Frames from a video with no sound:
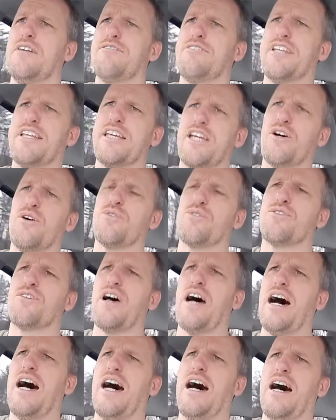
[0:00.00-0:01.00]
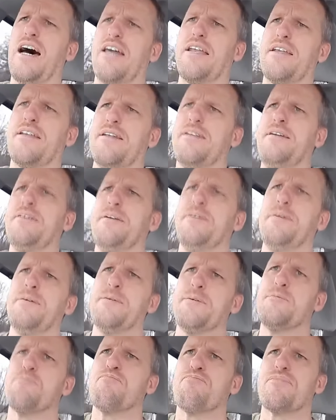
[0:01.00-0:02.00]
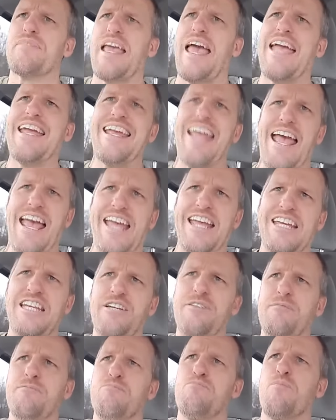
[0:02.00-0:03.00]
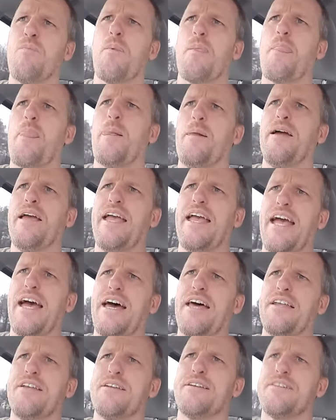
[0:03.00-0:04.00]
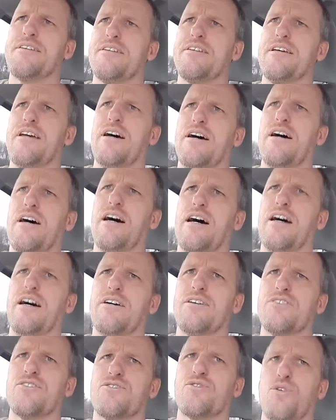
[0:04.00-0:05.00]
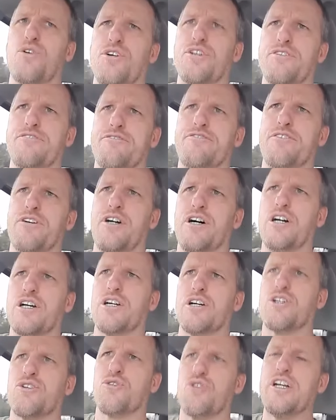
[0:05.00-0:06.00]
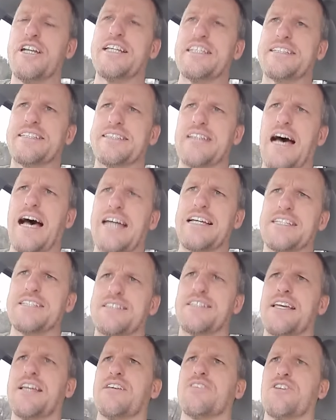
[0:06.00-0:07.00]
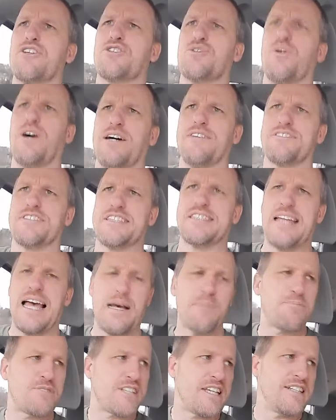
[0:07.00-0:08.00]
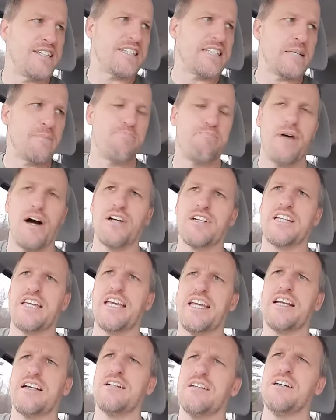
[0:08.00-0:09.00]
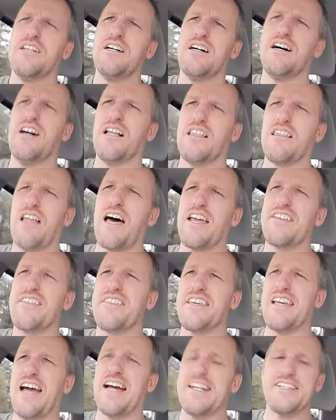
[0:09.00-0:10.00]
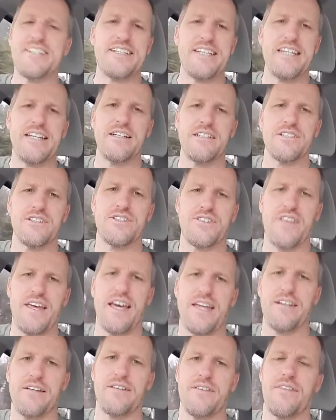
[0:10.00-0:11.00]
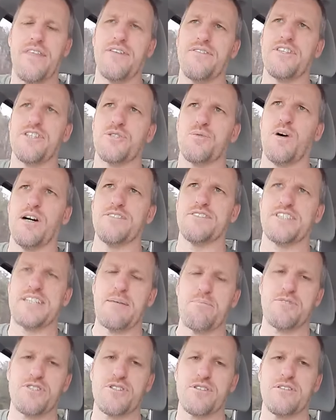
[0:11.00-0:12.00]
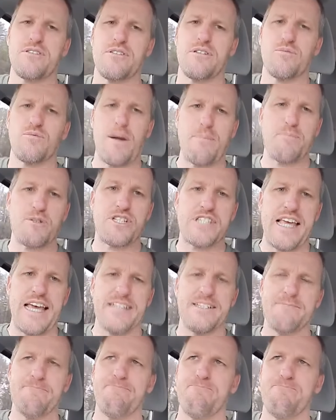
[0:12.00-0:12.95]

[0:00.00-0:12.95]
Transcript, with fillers: videos on AA and sort of criticizing the 12 steps and debunking a lot of the ideas that the 12 steps represent,